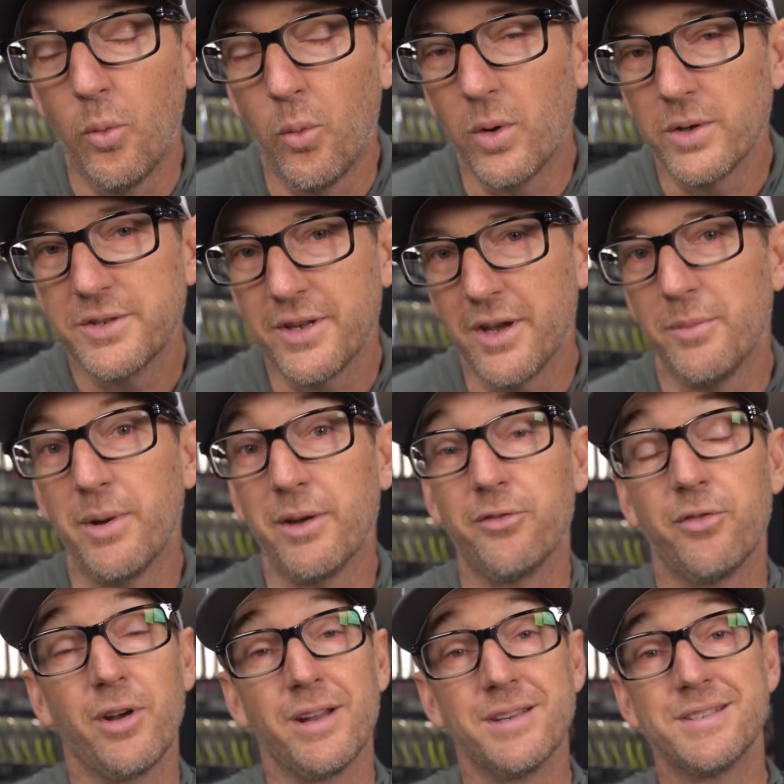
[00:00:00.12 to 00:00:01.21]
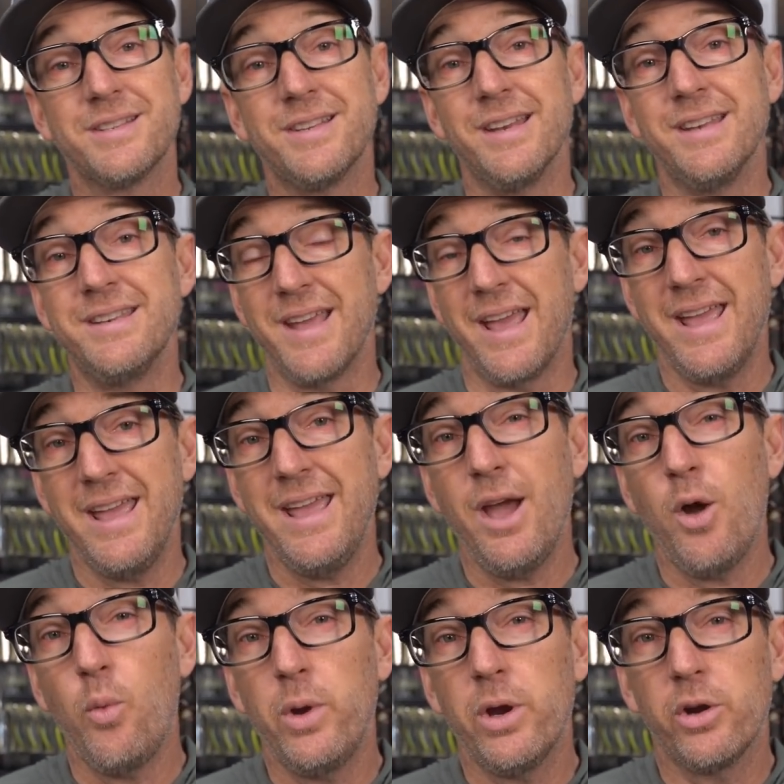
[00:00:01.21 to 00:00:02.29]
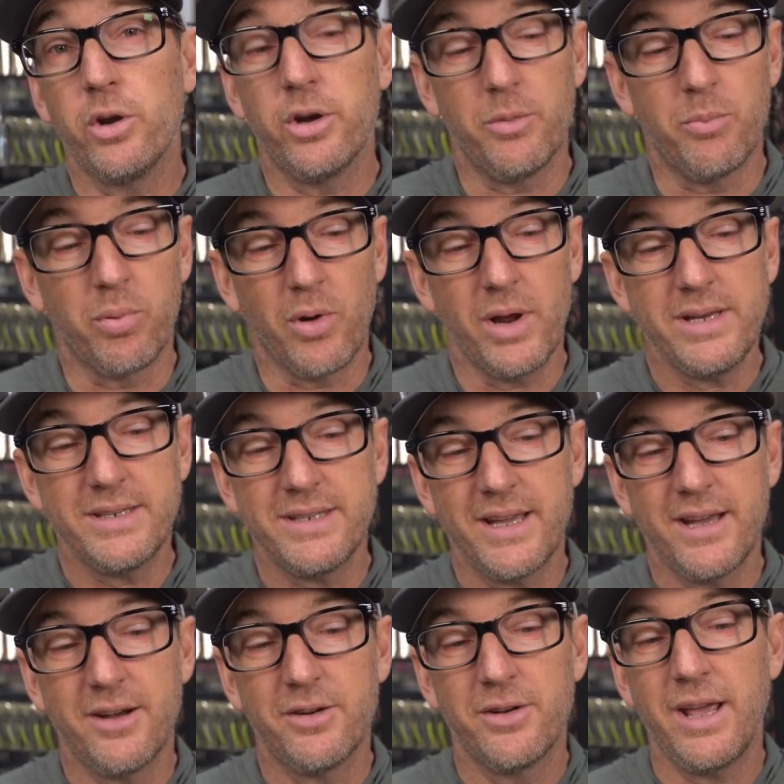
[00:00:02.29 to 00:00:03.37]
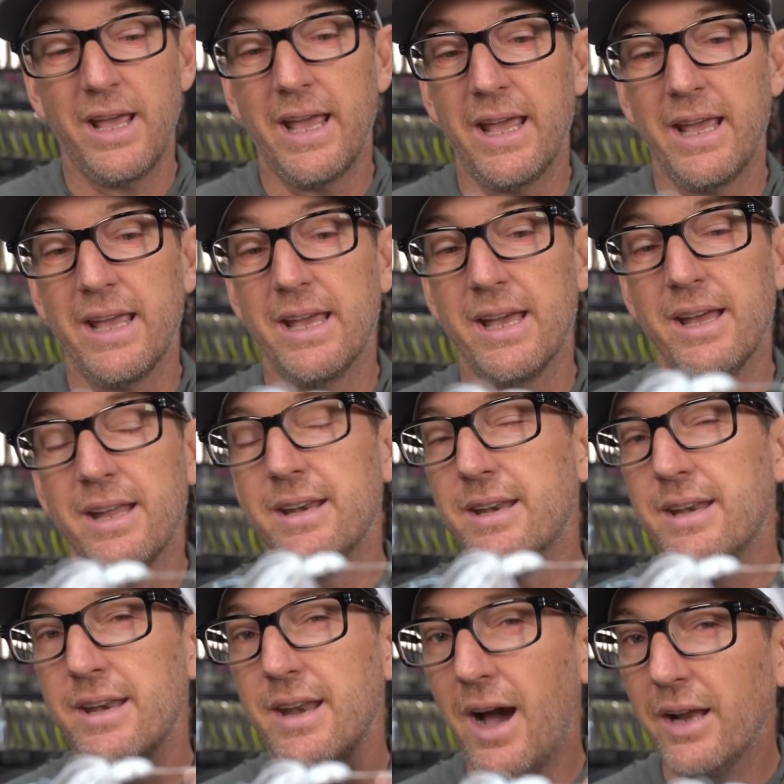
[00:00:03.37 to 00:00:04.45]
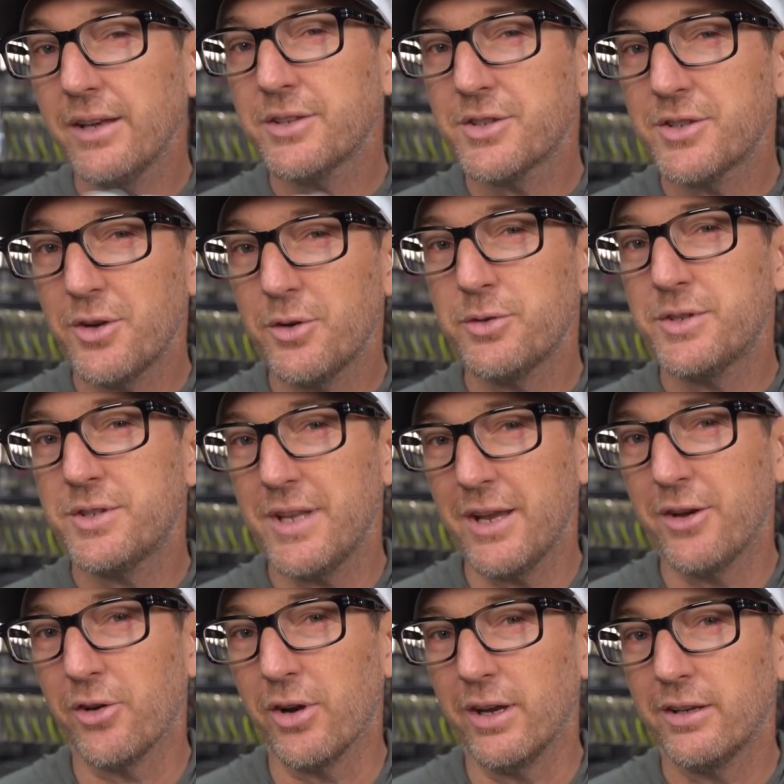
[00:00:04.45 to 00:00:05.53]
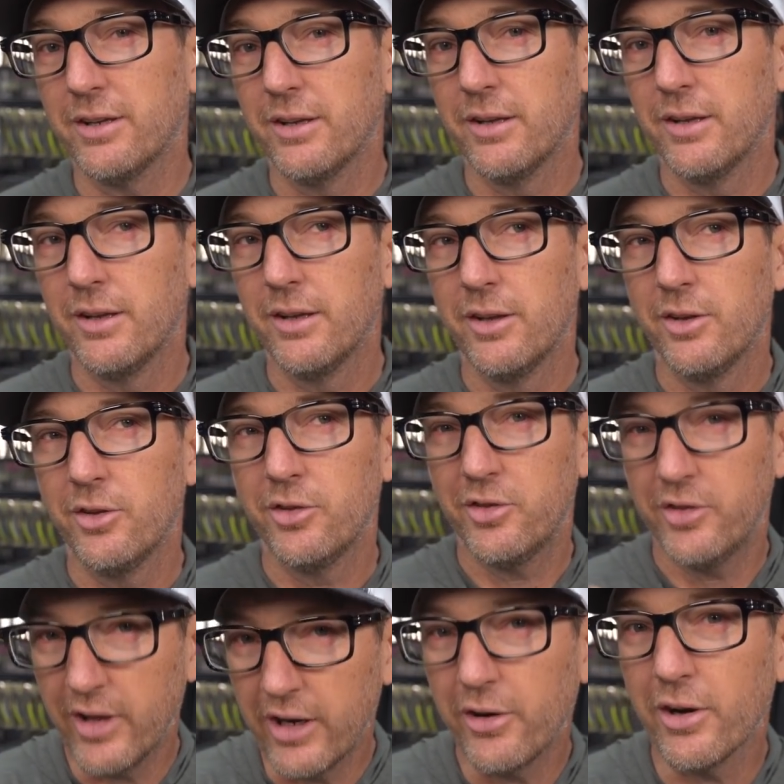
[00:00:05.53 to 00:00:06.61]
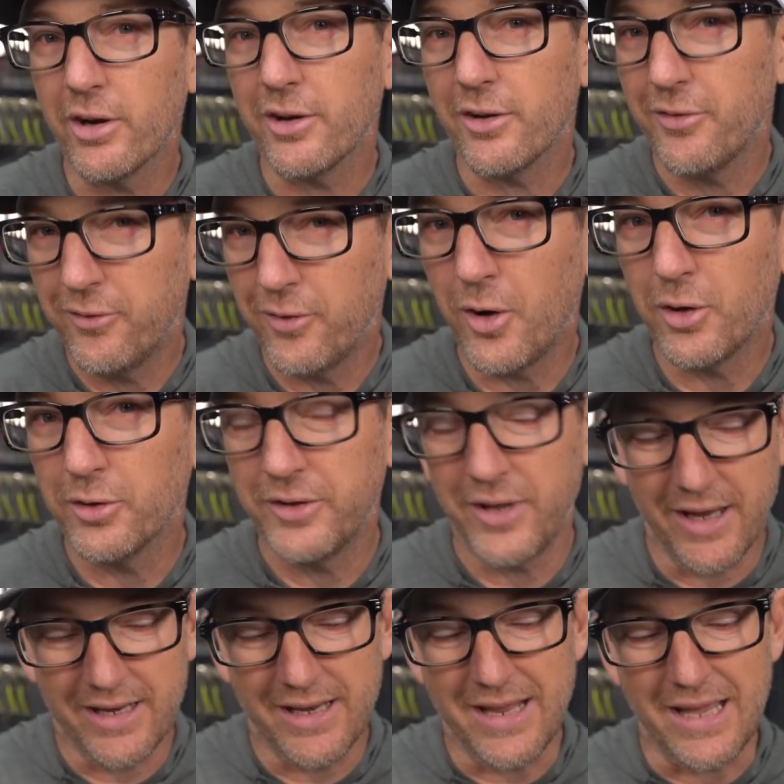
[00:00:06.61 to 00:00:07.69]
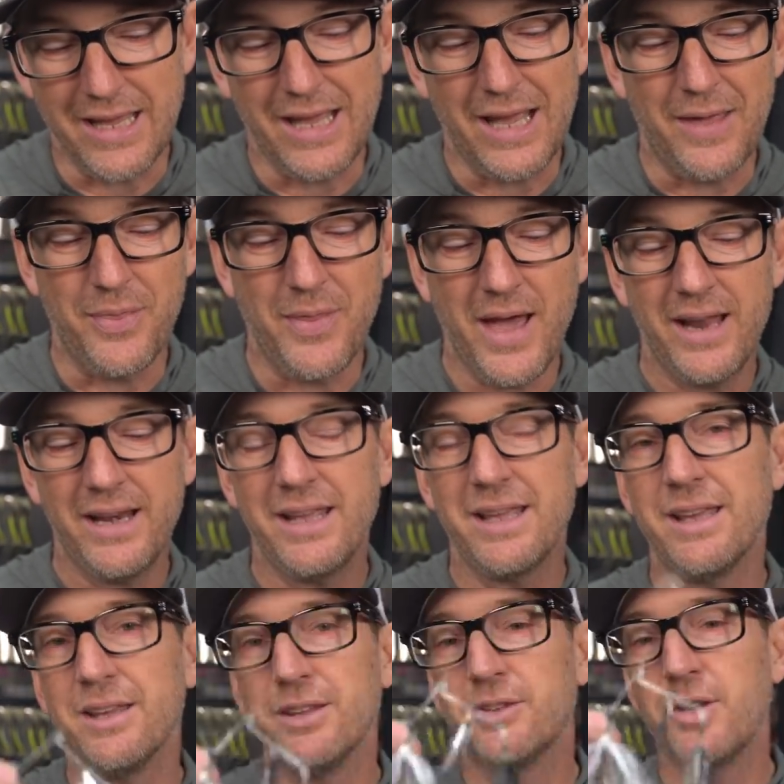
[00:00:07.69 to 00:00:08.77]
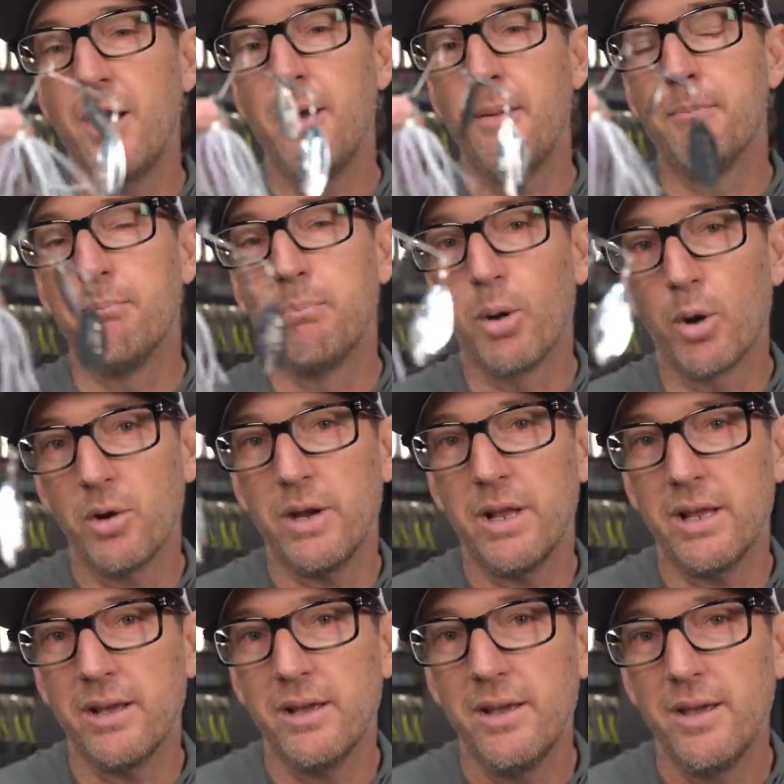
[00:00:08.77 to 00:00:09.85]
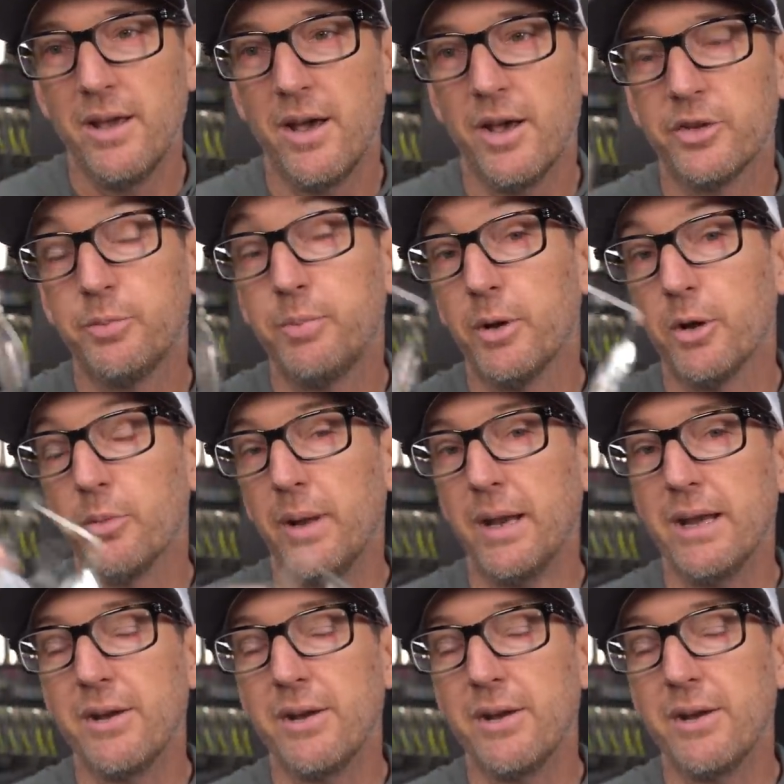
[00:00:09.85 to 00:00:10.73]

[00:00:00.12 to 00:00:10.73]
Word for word: What's up, my friends? Today we are going to break down a not so secret secret fall technique, and that is burning a spinnerbait.